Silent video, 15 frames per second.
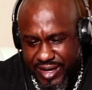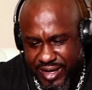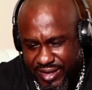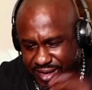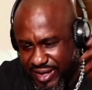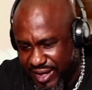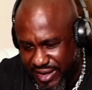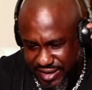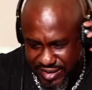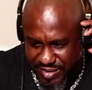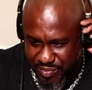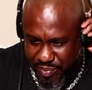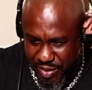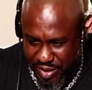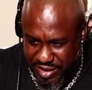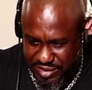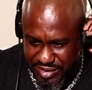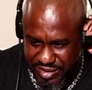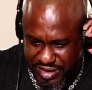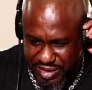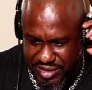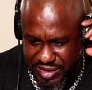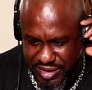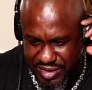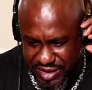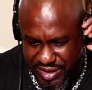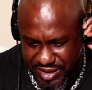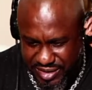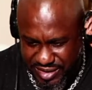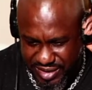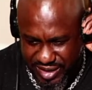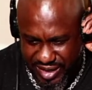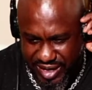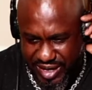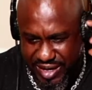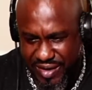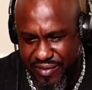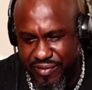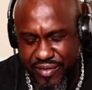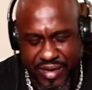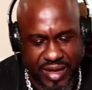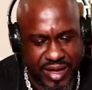that pays attention to this live.